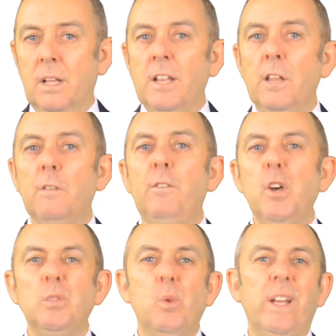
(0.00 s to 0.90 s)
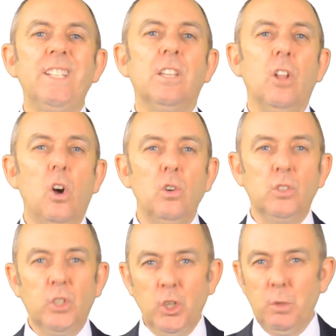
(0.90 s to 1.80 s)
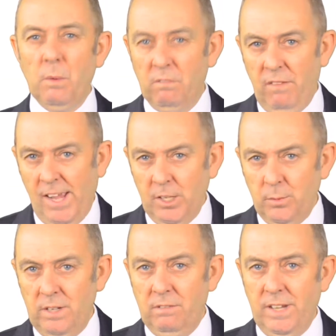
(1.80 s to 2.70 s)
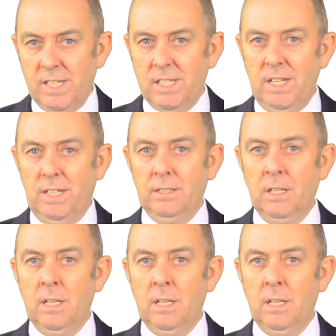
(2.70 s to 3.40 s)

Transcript: Now the first one is long-term value investing.